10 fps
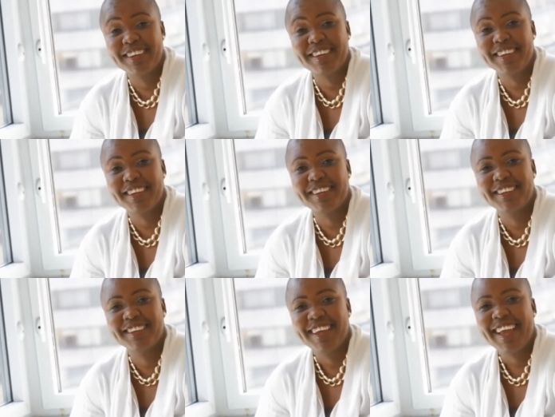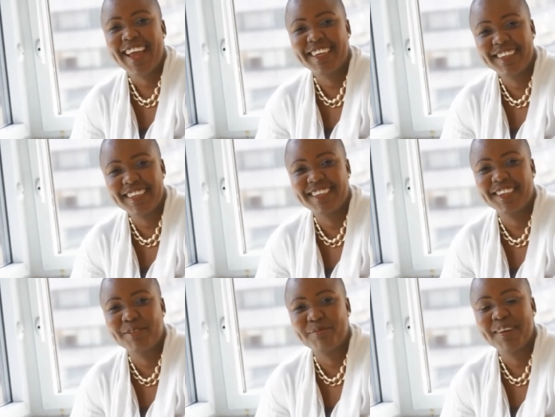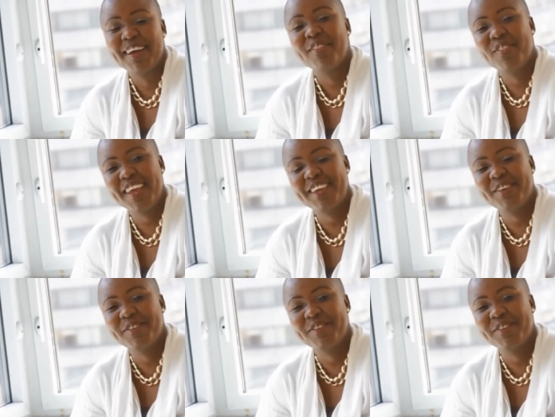needs and then some. Thank